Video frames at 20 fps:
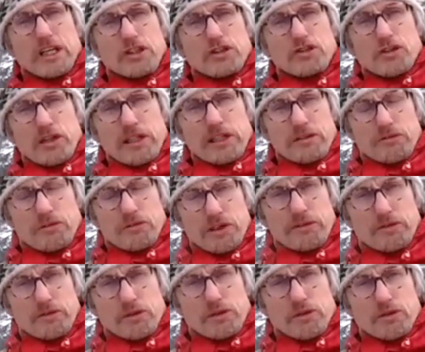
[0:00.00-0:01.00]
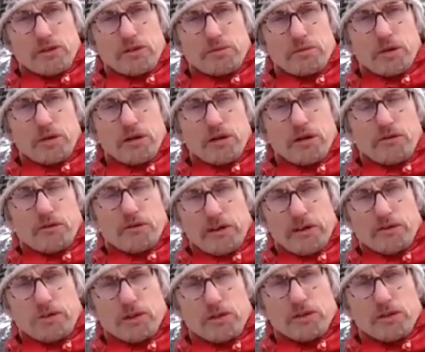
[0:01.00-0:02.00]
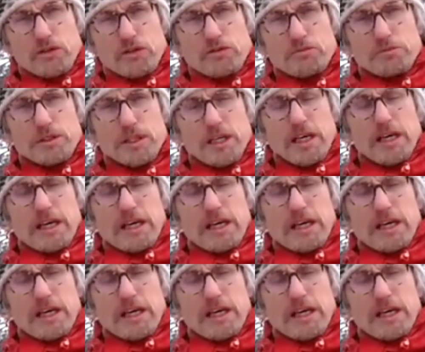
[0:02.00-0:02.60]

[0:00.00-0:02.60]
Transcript: training for refuge group or going for refuge groups